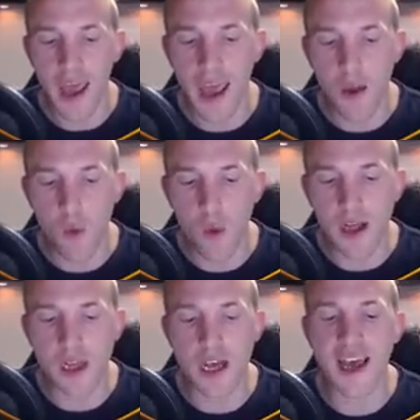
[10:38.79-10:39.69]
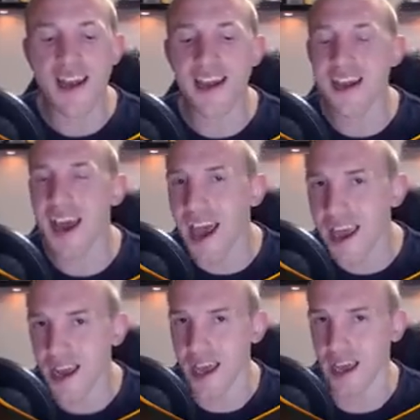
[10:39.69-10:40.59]
It will
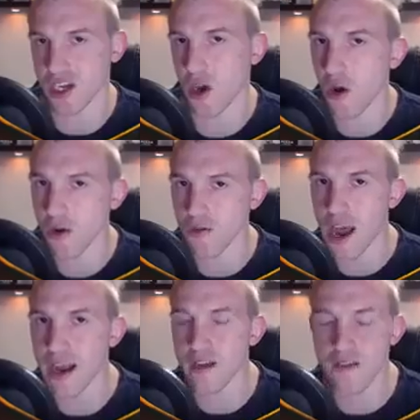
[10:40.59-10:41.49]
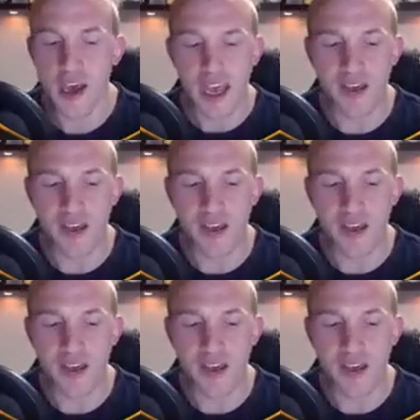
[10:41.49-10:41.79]
annihilate Hog Riders.